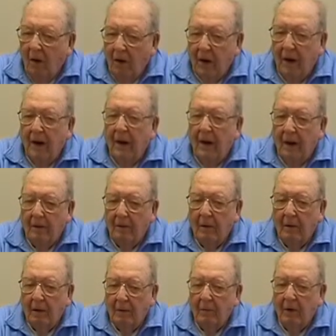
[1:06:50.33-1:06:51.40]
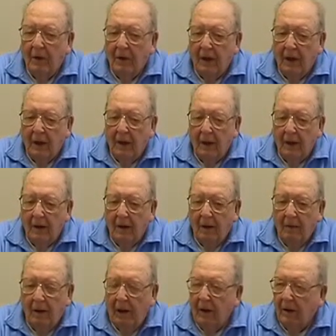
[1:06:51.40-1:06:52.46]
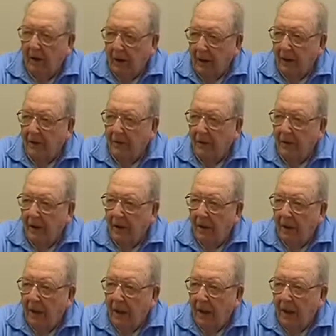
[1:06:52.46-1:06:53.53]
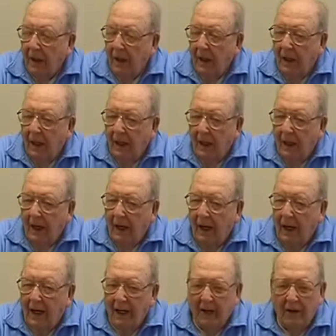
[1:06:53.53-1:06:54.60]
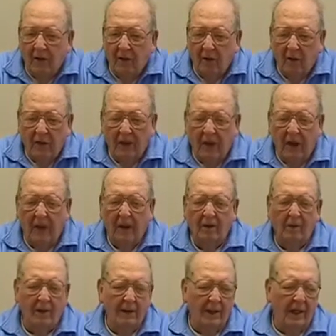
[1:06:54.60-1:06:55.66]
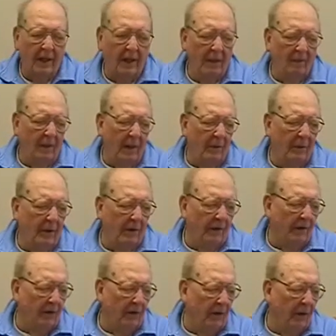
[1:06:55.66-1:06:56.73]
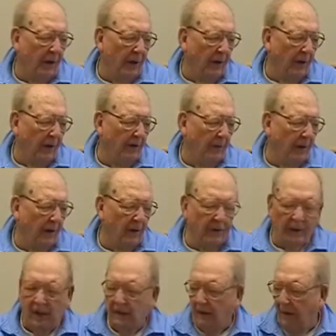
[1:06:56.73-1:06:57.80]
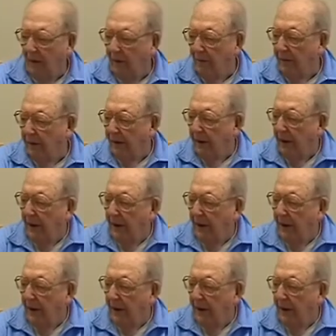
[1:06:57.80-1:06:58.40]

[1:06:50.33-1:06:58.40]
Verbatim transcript: Oh yeah, I'm a member of the uh, American Legion. Okay. Uh, I didn't join the other ones. I, I'm not much of a joiner as far as that goes.